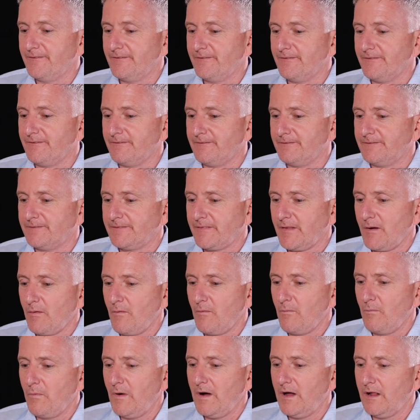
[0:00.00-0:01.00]
are we talking
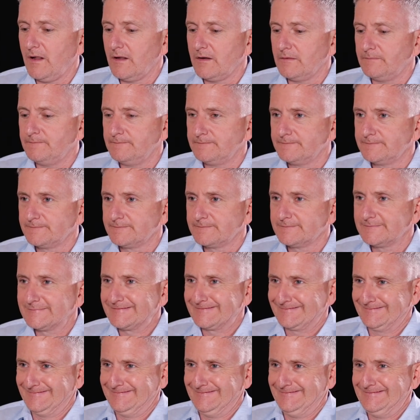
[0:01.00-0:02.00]
about today? Well,
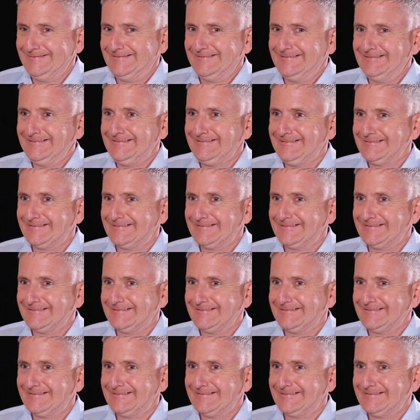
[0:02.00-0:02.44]
I